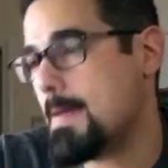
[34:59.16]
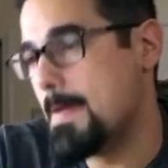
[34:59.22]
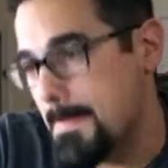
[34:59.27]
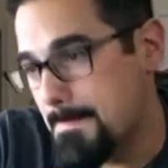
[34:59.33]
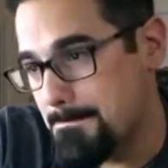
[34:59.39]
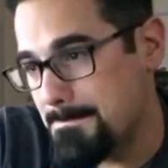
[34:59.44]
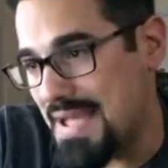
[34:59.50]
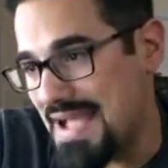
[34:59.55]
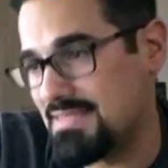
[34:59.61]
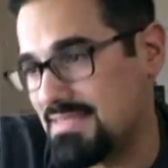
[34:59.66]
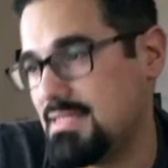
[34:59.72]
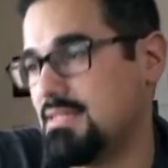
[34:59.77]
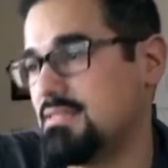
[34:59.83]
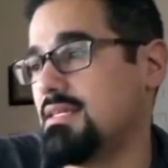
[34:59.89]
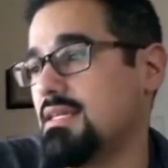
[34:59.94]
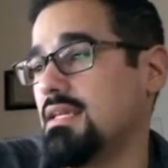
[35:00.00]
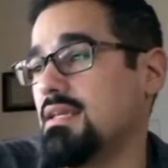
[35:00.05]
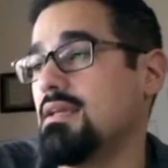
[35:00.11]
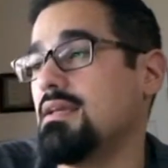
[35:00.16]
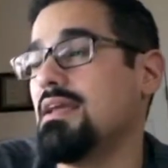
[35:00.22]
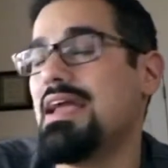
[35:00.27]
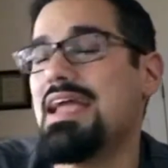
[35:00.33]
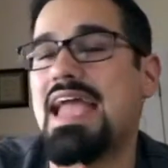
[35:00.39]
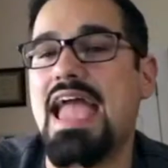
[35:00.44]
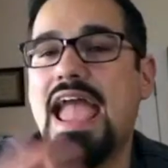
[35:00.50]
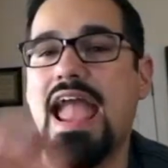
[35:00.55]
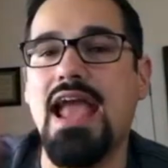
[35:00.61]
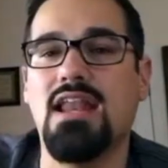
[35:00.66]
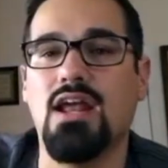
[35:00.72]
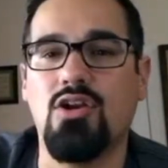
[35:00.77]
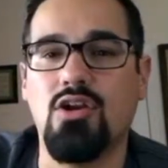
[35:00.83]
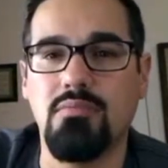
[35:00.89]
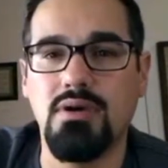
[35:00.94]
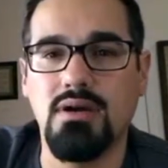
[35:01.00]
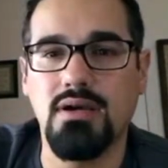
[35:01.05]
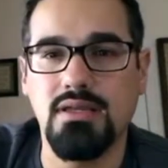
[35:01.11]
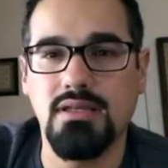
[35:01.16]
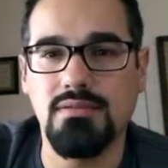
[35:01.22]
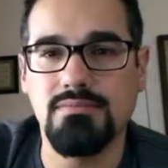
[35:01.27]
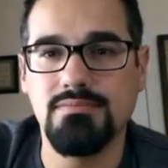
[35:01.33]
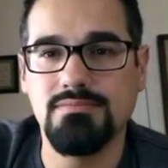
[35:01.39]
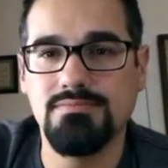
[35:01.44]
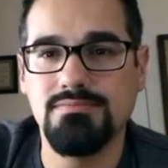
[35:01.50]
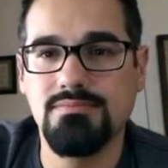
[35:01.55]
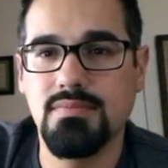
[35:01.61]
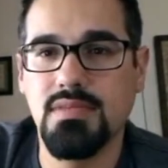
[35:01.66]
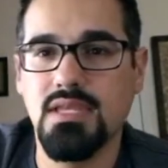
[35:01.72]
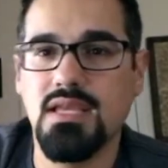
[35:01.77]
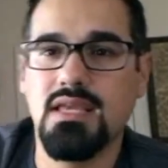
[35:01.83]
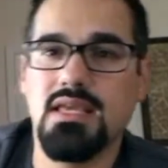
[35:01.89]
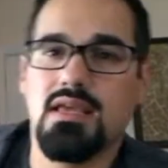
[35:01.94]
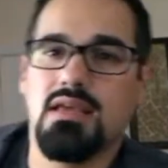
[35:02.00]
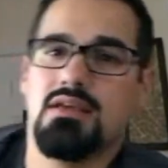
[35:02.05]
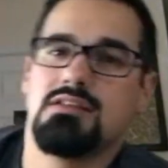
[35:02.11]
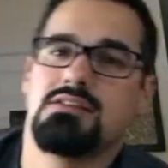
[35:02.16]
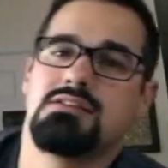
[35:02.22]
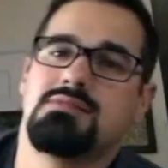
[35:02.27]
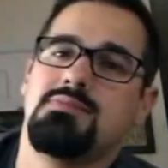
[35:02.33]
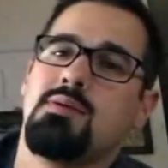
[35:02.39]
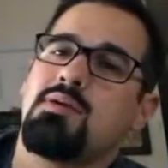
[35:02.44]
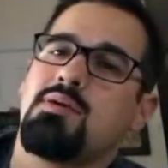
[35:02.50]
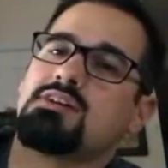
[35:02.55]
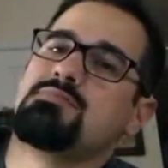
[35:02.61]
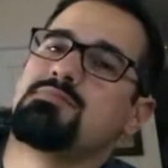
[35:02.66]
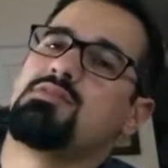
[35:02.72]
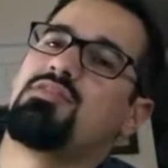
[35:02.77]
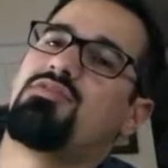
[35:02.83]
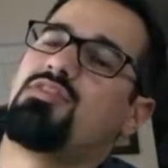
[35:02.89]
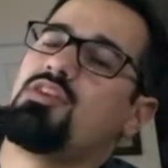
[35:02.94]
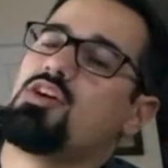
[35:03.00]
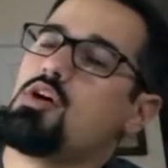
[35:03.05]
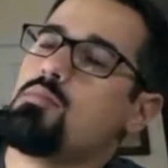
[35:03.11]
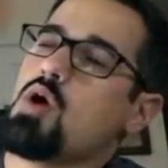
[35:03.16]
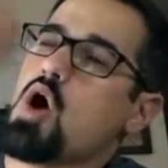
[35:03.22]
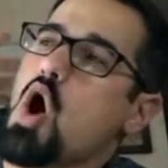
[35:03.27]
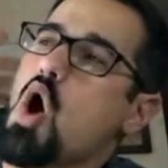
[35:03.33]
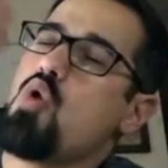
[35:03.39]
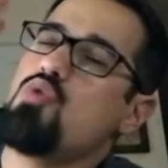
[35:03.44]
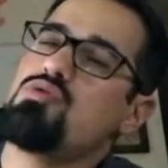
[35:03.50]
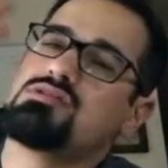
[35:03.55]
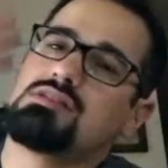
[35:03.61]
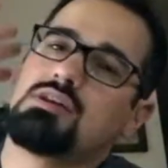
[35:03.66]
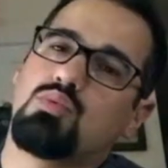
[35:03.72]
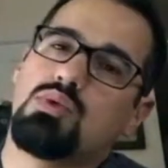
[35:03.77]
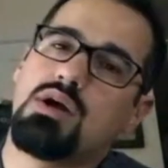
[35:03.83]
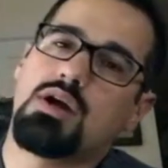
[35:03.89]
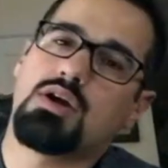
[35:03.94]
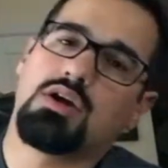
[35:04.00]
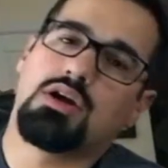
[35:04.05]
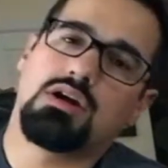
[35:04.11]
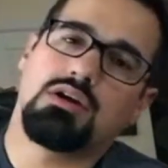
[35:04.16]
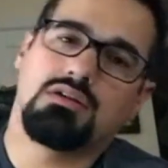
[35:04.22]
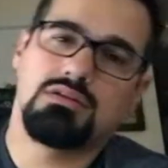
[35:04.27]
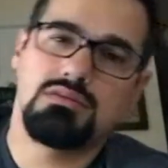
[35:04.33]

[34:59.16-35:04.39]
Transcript: Back to E.T. $800 million. Spielberg's film owns the record